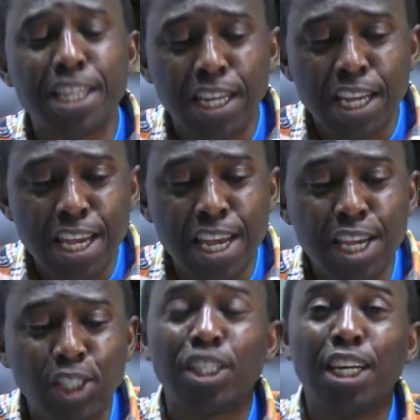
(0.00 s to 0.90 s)
E
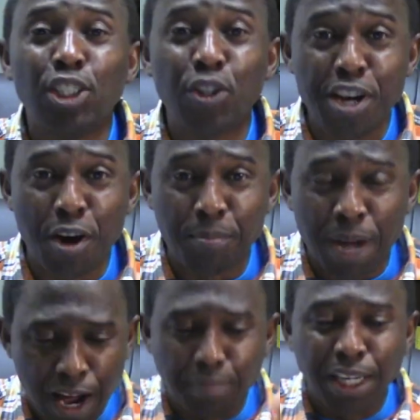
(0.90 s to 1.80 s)
syndrome.
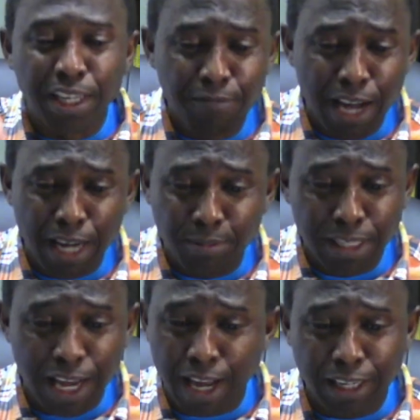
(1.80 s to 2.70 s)
I believe that,
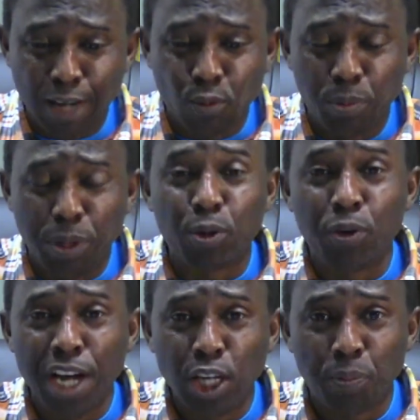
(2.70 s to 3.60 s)
that that will be
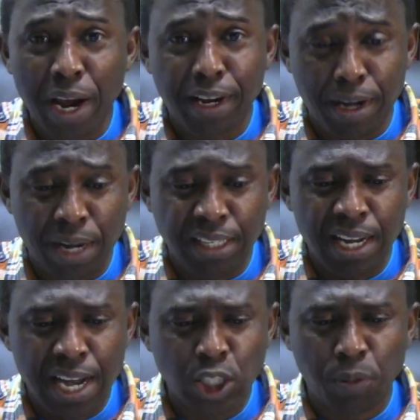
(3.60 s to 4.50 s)
pronounced better by the
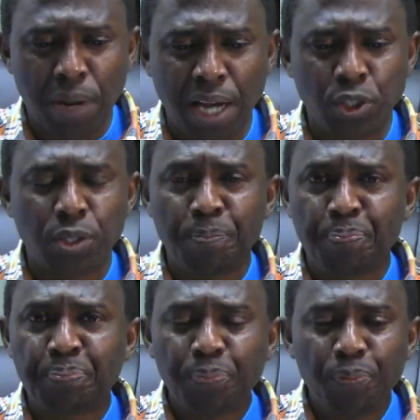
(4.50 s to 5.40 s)
experts.
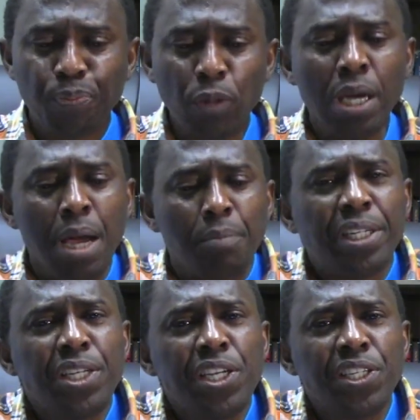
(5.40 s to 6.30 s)
But this
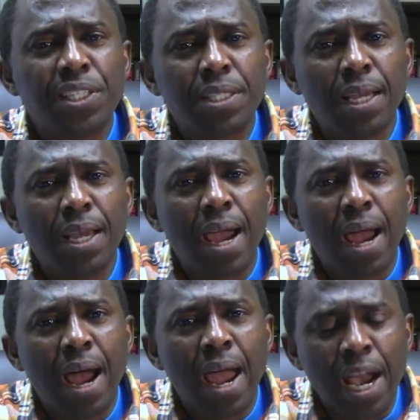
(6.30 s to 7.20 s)
is
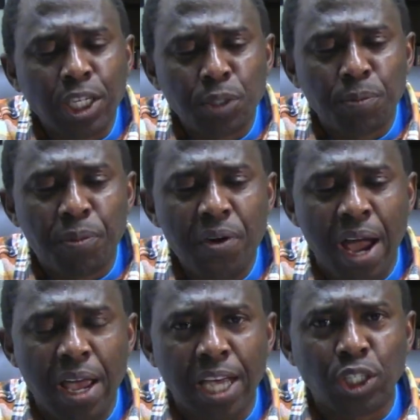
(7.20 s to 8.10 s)
uh,
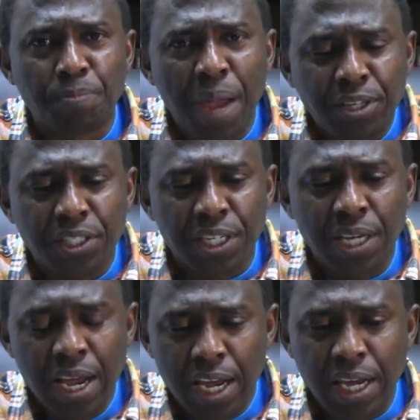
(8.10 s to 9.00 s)
expected
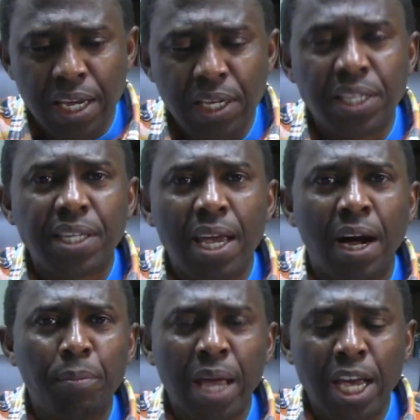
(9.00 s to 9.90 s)
is um,
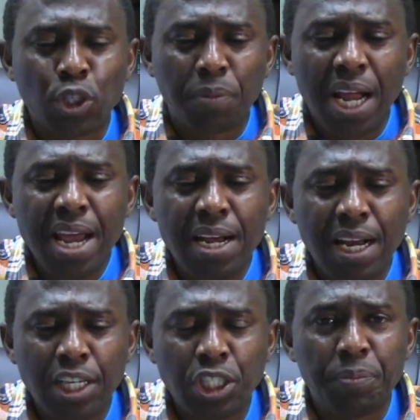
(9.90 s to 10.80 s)
explained
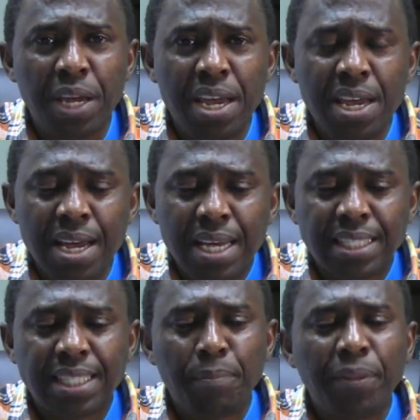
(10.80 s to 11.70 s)
to be
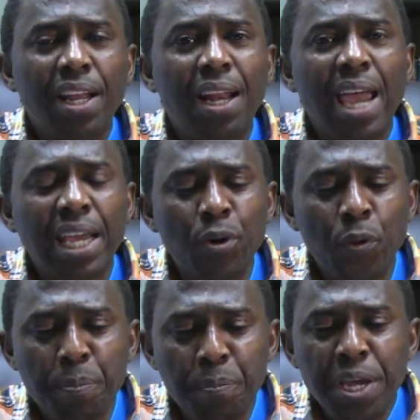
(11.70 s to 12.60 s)
something like a
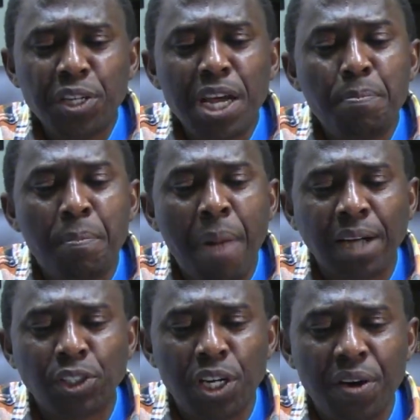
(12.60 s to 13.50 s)
repeated
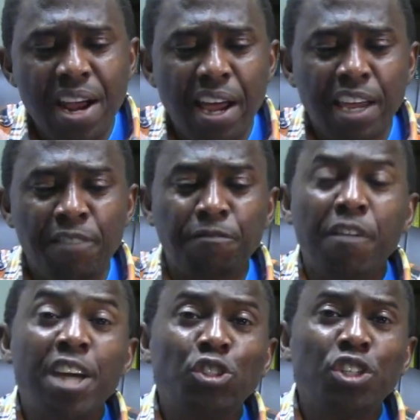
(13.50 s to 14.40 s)
bacterial
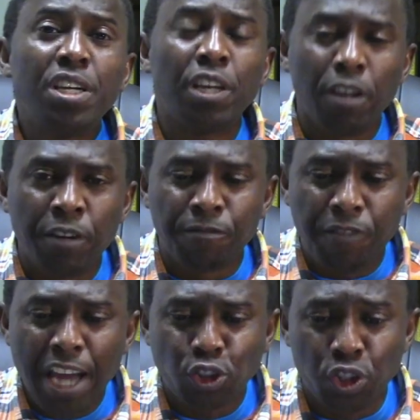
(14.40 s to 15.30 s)
infection,
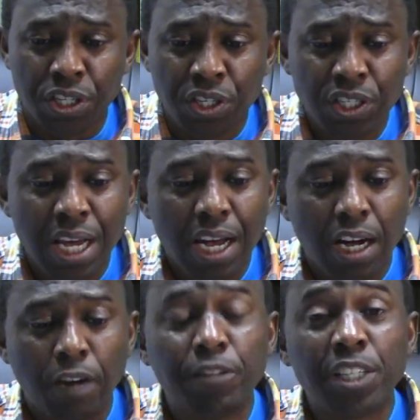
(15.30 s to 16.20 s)
infections
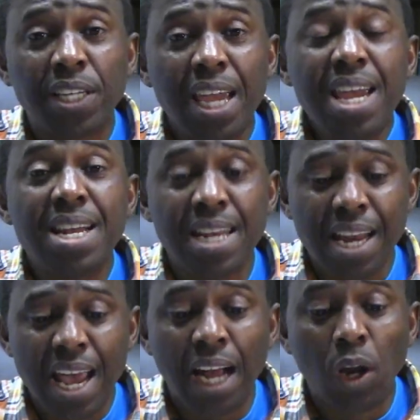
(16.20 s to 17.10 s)
of the skin
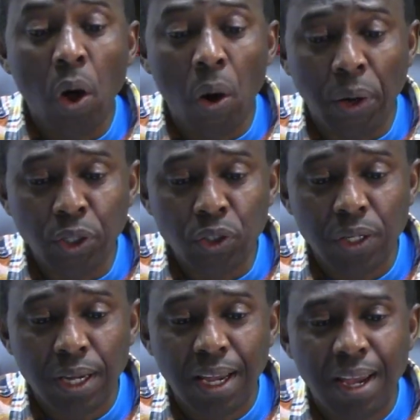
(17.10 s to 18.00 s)
and lungs.
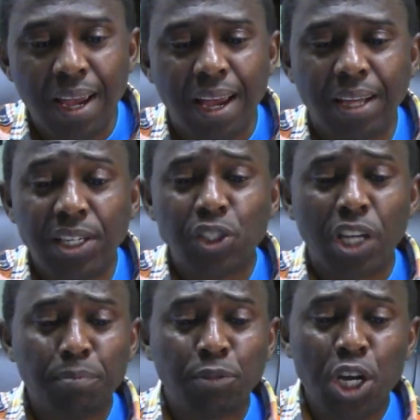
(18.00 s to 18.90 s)
And this
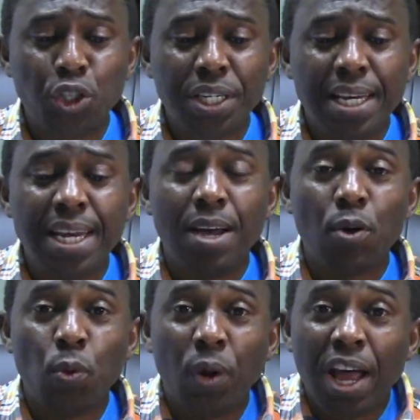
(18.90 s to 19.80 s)
temptation
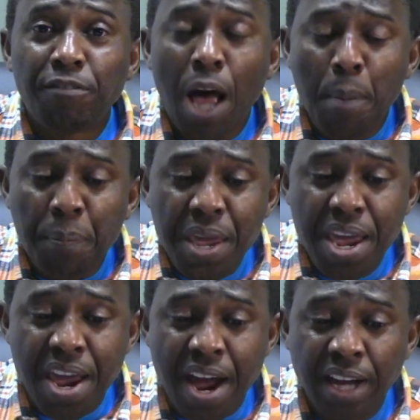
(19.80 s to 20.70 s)
will have
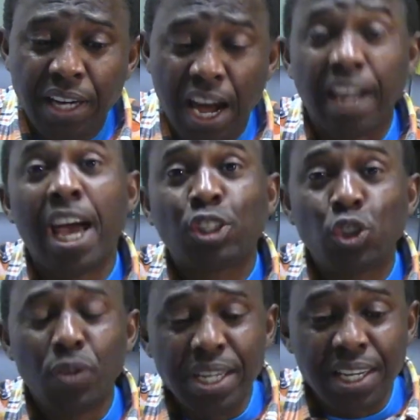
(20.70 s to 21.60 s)
appeared, and
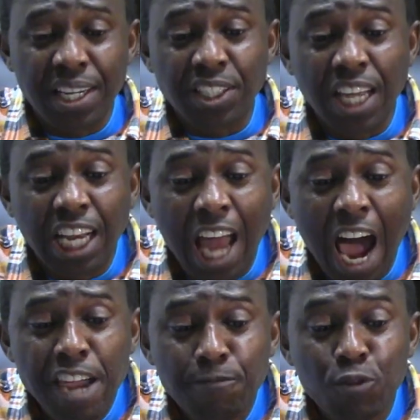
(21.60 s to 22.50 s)
actually, it is a
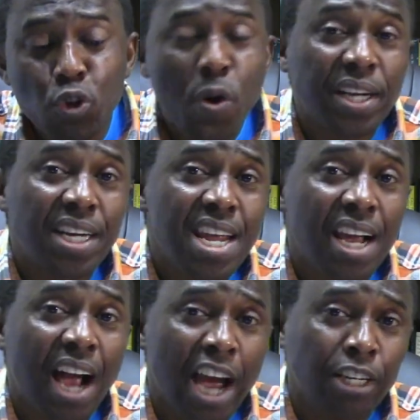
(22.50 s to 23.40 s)
life threatening
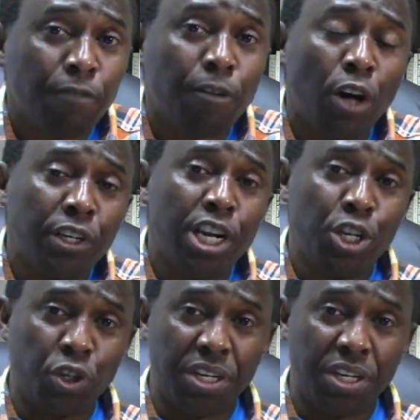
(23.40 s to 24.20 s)
kind of condition,